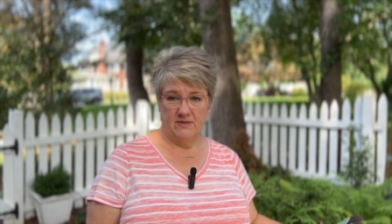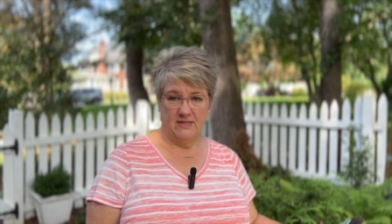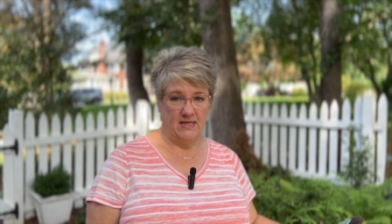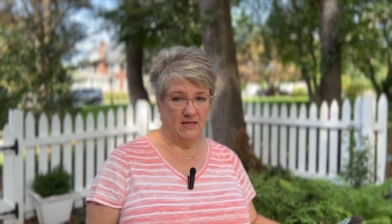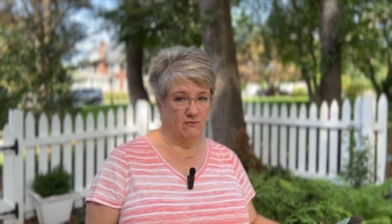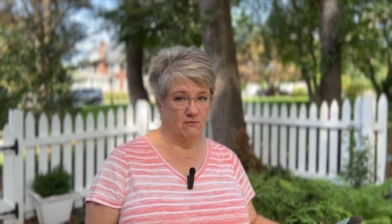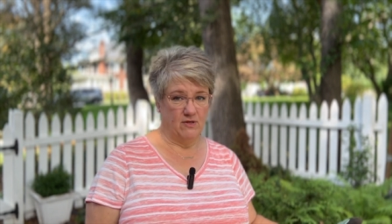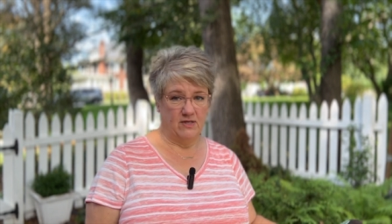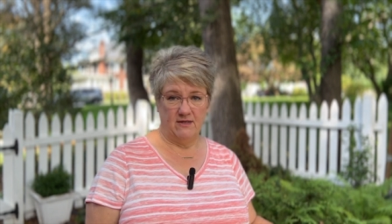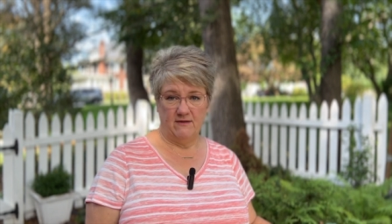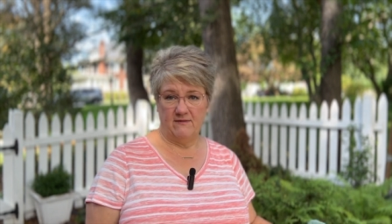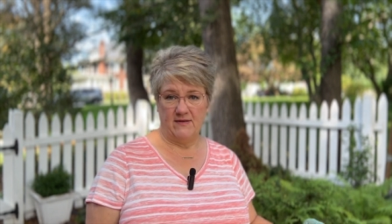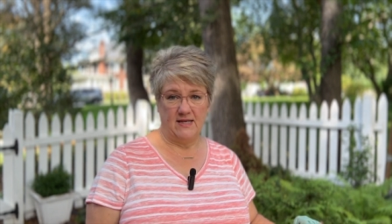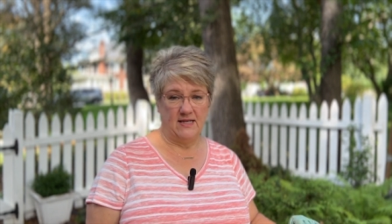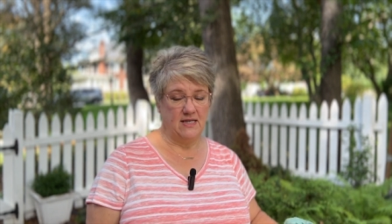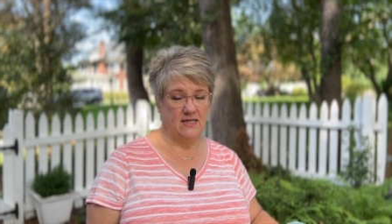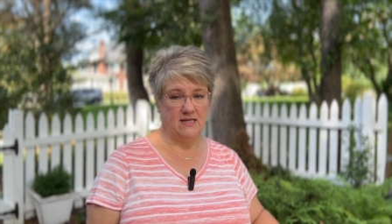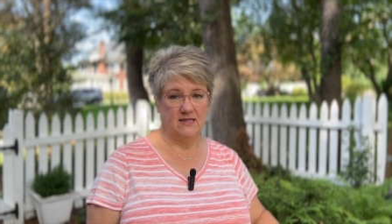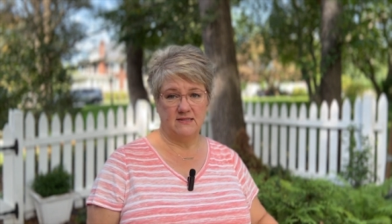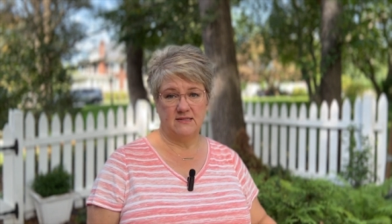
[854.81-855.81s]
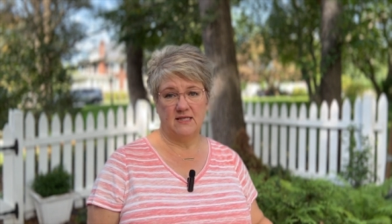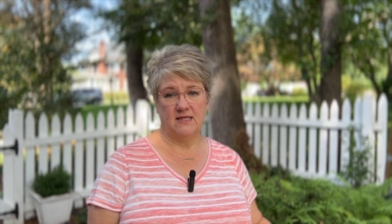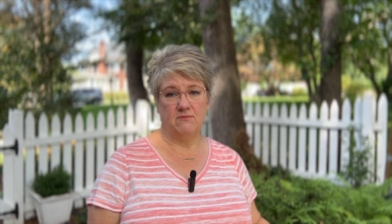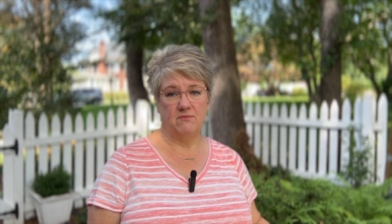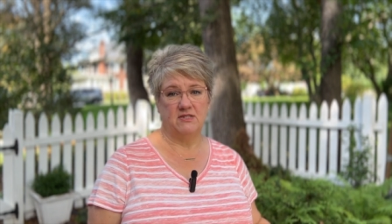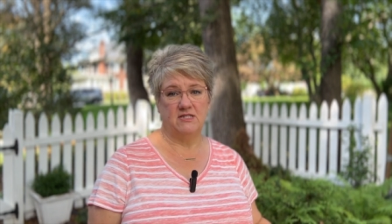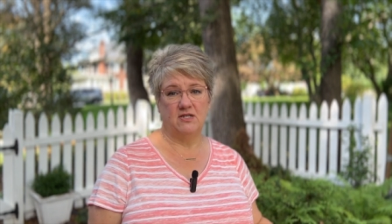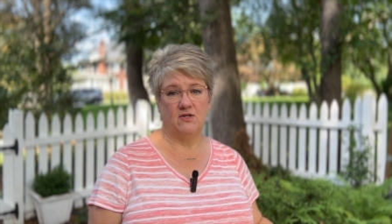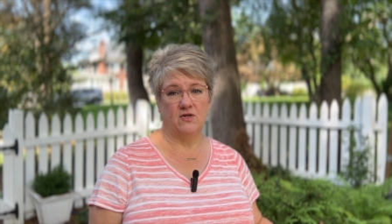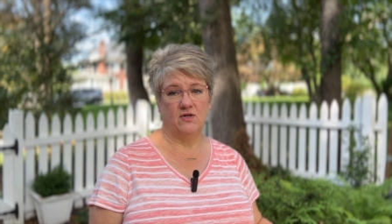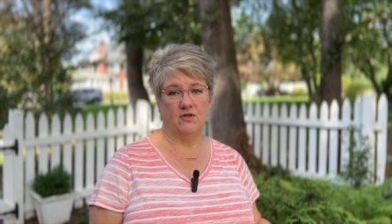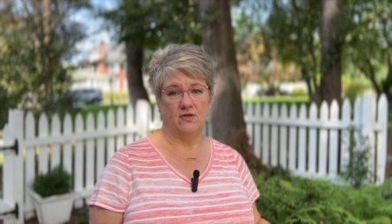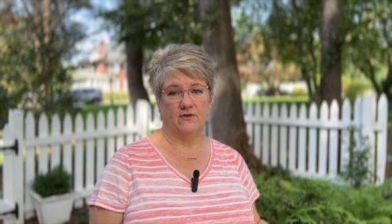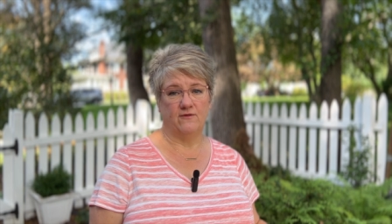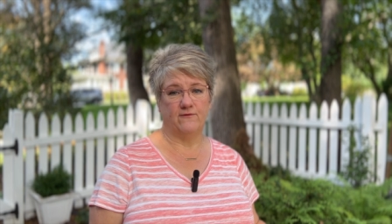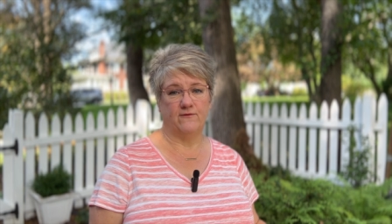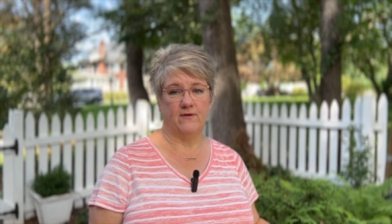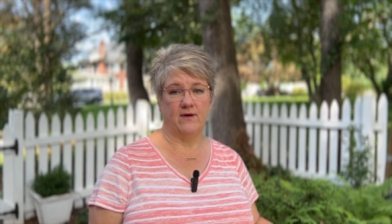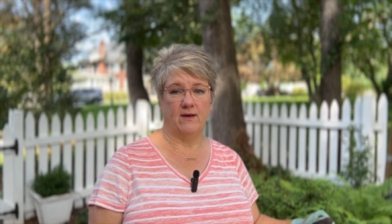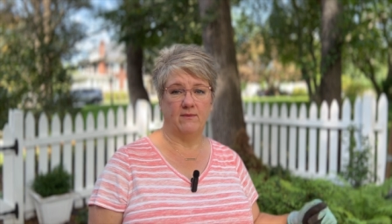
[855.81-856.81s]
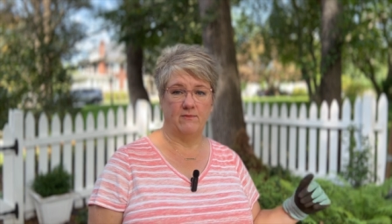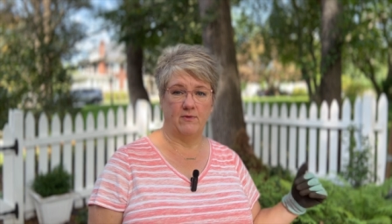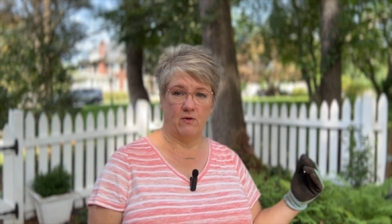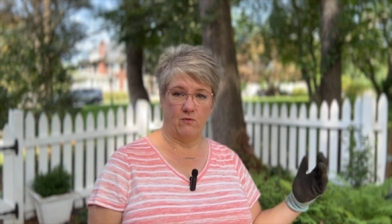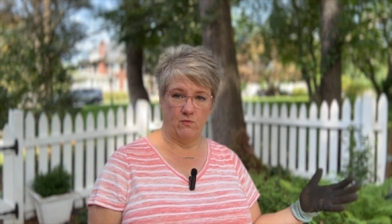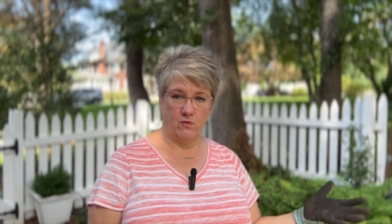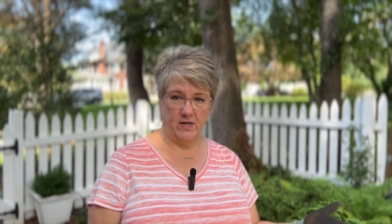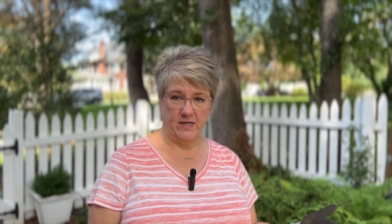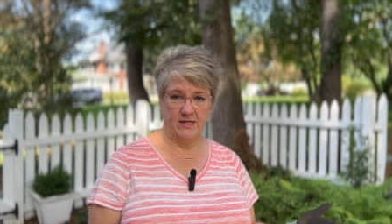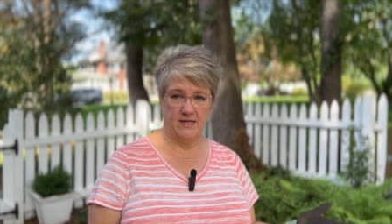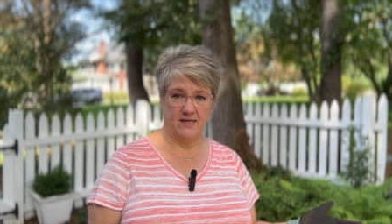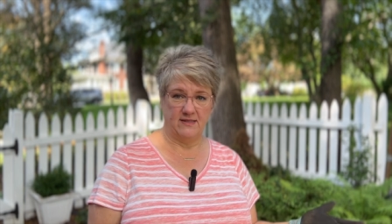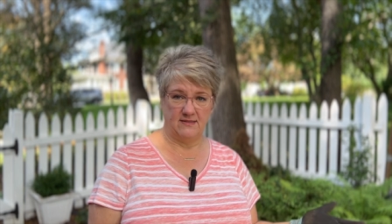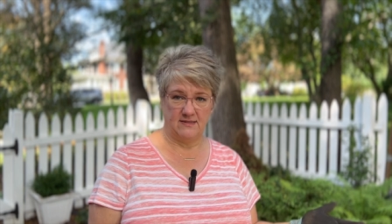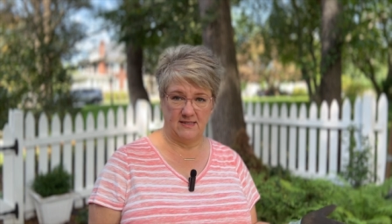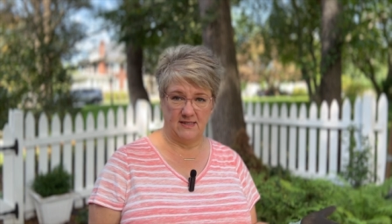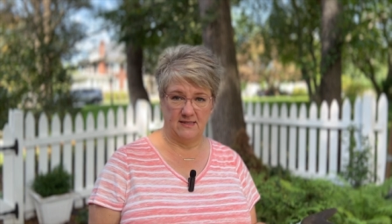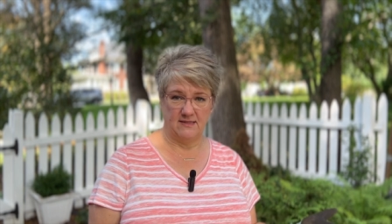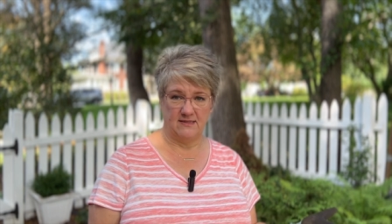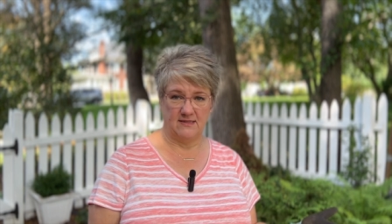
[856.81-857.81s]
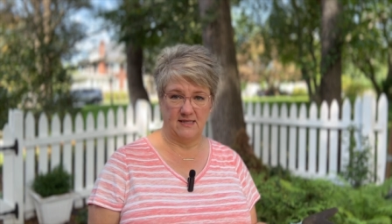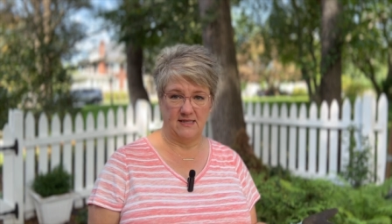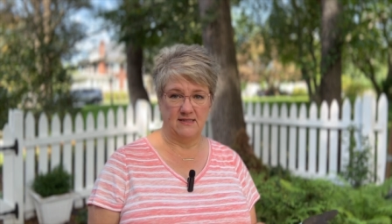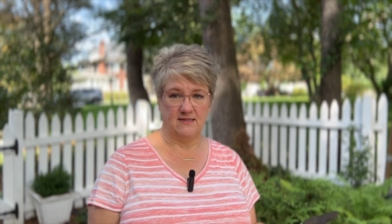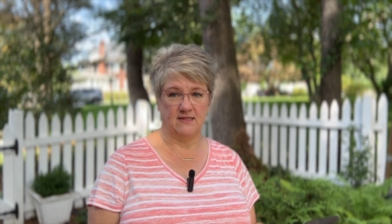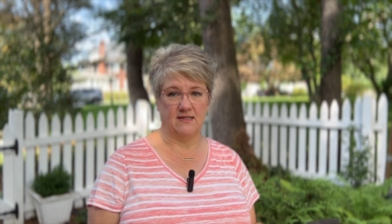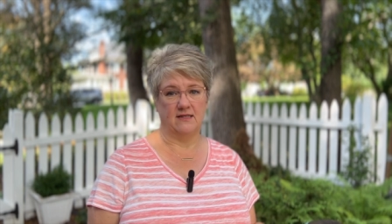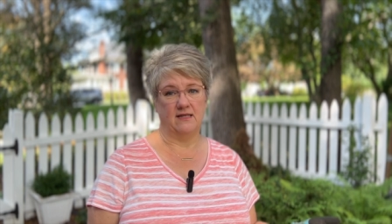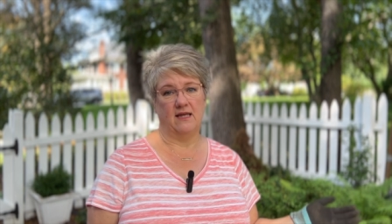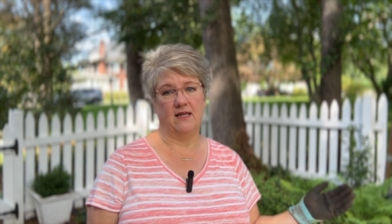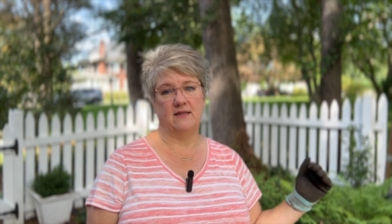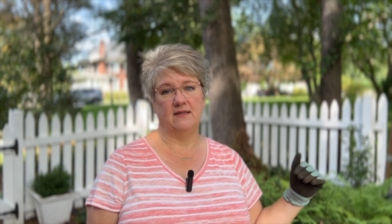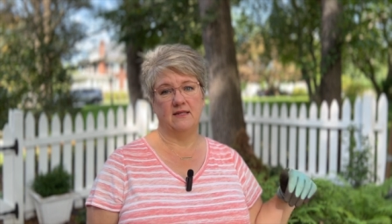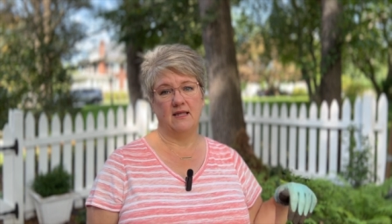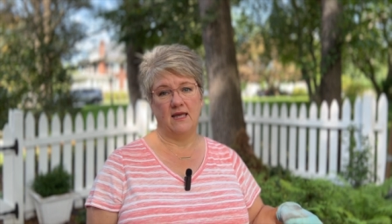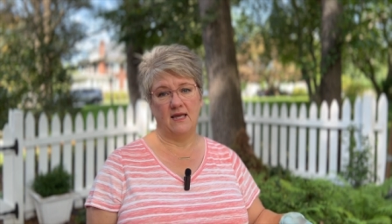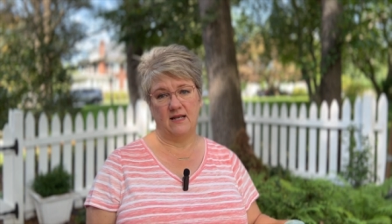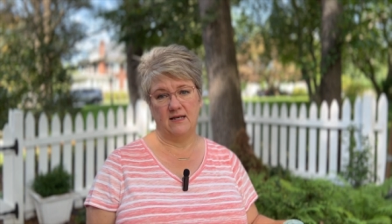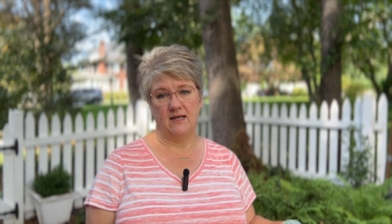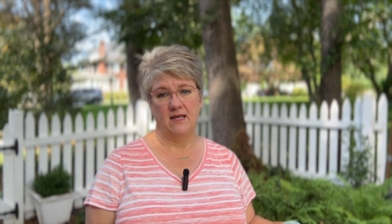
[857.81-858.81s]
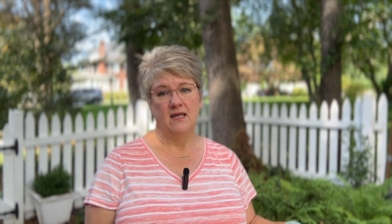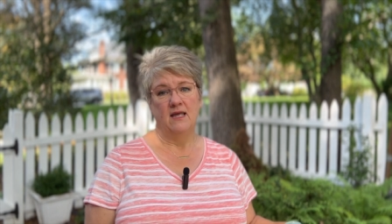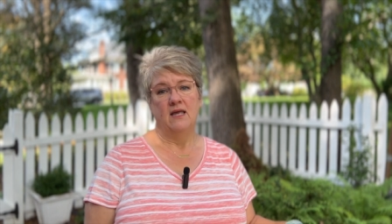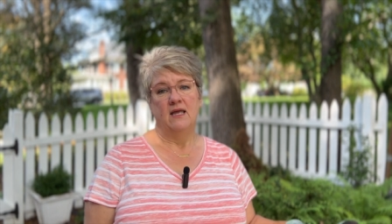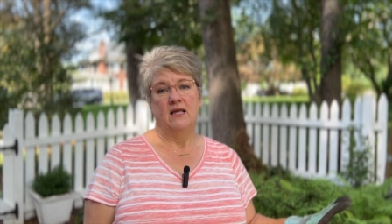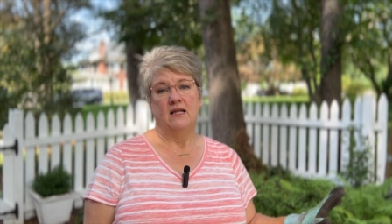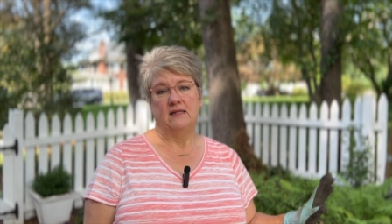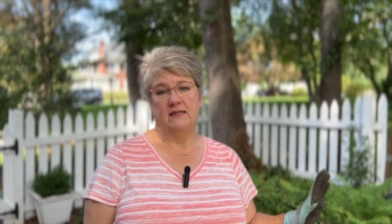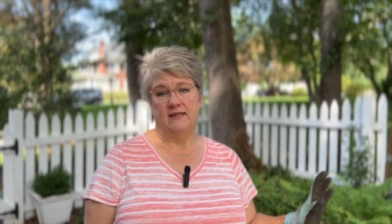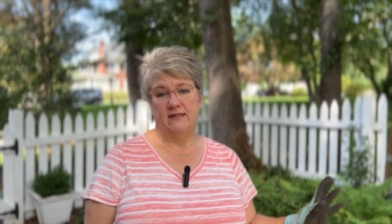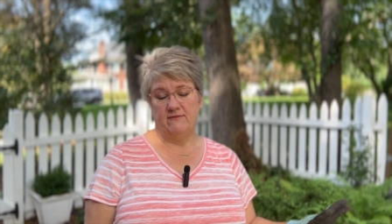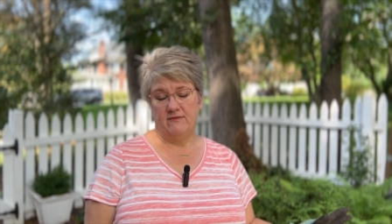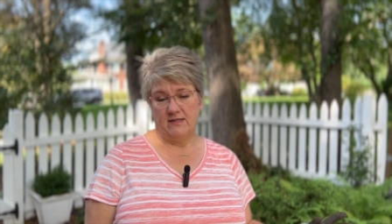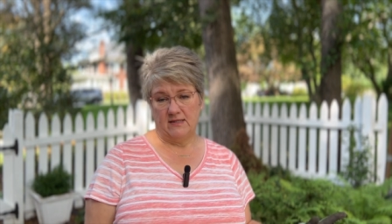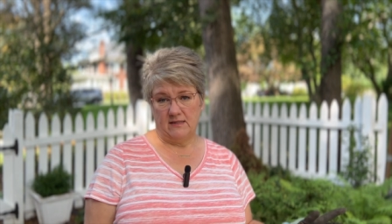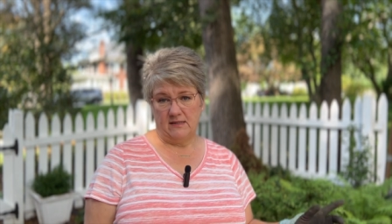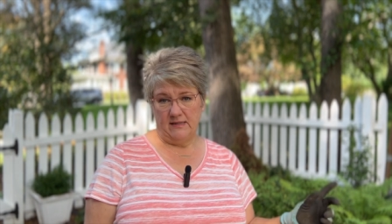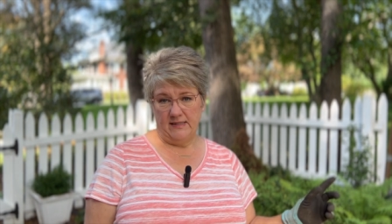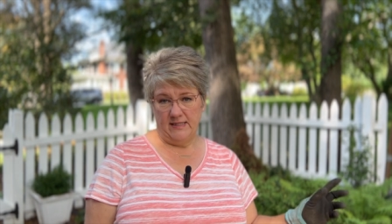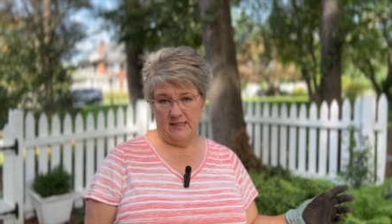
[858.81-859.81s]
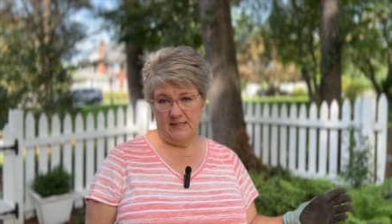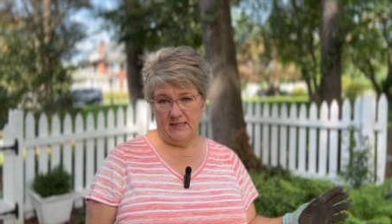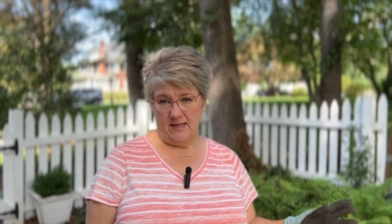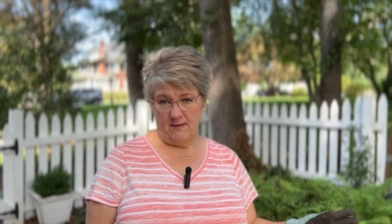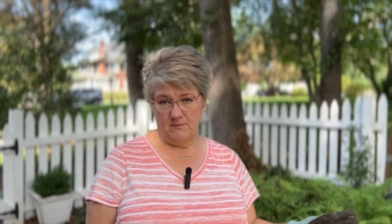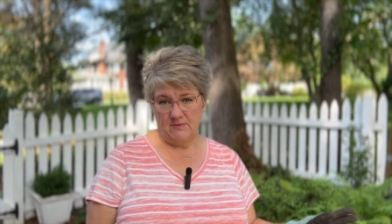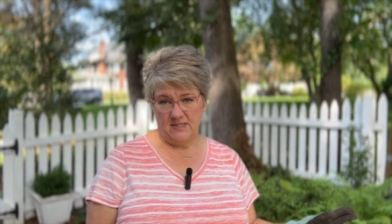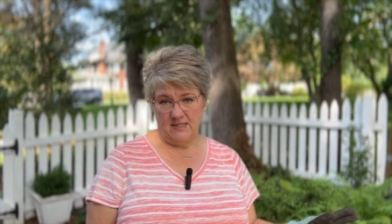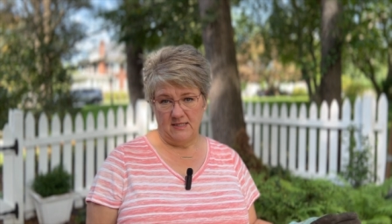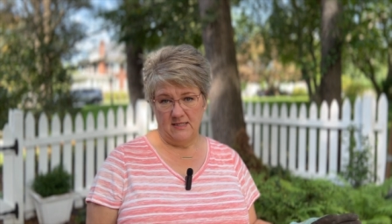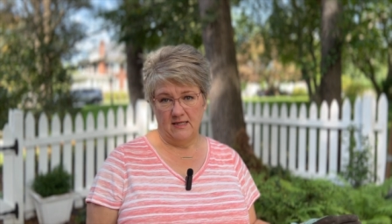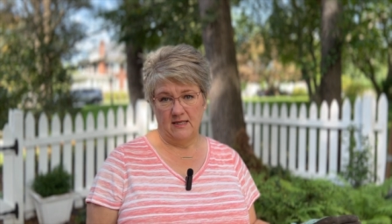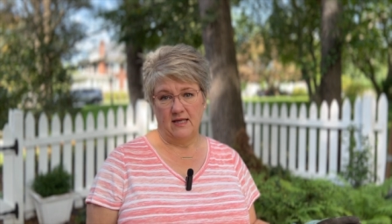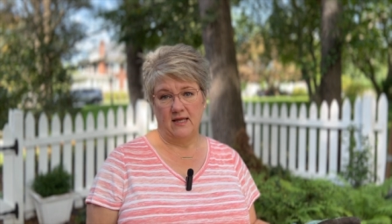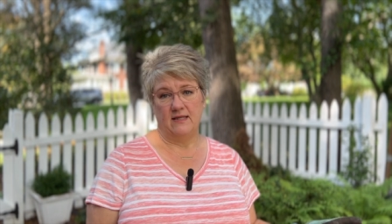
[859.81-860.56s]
get rid of any nesting material from one nesting season and then leave it clean and empty.